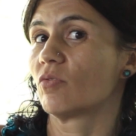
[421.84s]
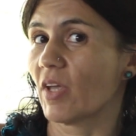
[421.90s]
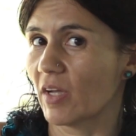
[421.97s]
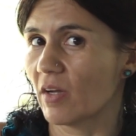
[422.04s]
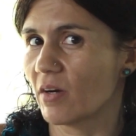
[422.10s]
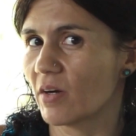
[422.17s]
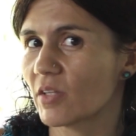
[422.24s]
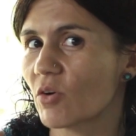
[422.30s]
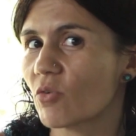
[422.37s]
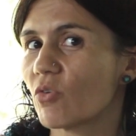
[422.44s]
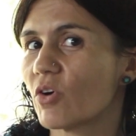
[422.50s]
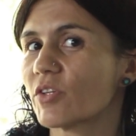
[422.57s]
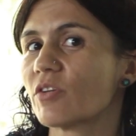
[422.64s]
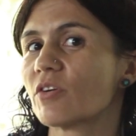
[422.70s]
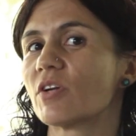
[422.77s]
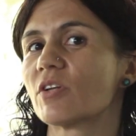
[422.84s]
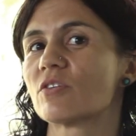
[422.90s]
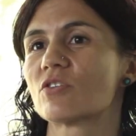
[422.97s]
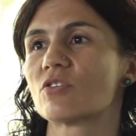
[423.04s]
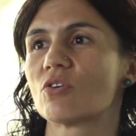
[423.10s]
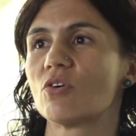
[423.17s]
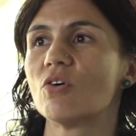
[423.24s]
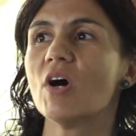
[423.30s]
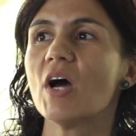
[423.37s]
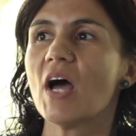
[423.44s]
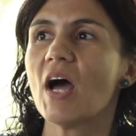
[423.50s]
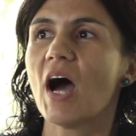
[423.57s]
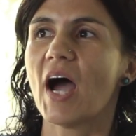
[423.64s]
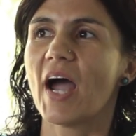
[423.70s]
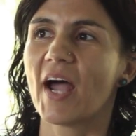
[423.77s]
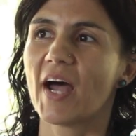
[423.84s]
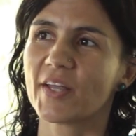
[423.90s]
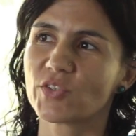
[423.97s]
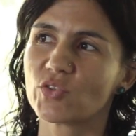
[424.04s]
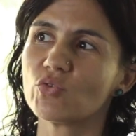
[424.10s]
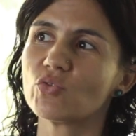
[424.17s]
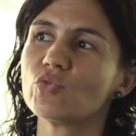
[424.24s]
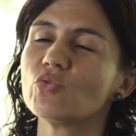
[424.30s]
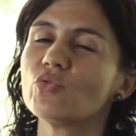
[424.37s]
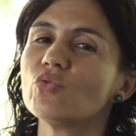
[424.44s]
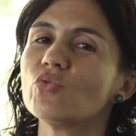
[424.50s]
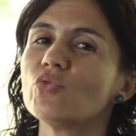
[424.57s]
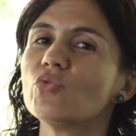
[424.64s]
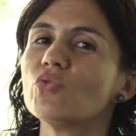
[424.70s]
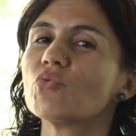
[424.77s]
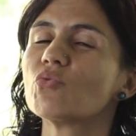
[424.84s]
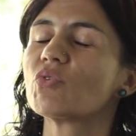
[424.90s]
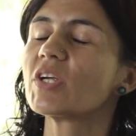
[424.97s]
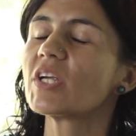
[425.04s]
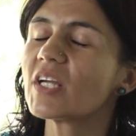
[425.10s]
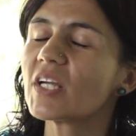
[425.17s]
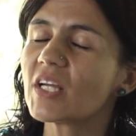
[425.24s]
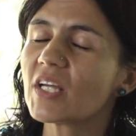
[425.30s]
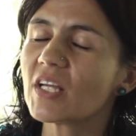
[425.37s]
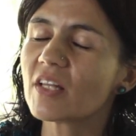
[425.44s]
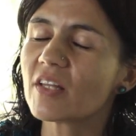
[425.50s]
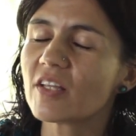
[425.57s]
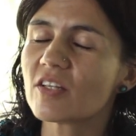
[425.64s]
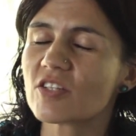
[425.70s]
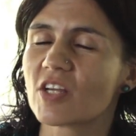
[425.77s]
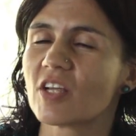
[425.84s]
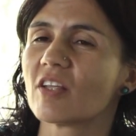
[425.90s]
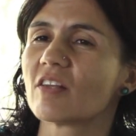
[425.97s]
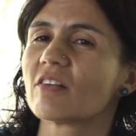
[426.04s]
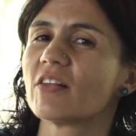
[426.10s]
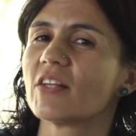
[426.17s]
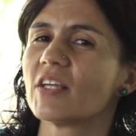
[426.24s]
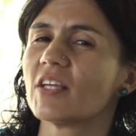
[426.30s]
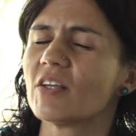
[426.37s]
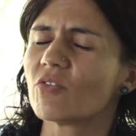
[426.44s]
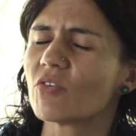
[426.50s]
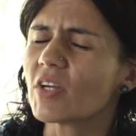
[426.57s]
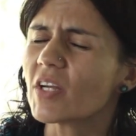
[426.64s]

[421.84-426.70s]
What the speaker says: take her underwater, and so I had to do really gently,